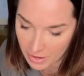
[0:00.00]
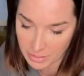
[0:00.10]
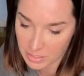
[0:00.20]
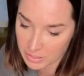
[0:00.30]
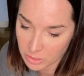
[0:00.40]
I
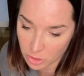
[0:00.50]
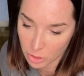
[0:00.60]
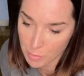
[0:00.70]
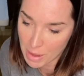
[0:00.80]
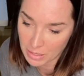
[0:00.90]
can go
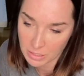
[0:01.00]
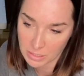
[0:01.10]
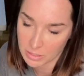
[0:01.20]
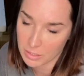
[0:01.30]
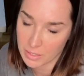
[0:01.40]
back in
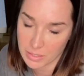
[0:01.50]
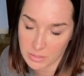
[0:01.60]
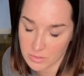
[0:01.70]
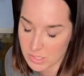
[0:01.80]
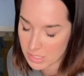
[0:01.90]
and I can
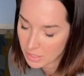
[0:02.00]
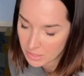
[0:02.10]
sand it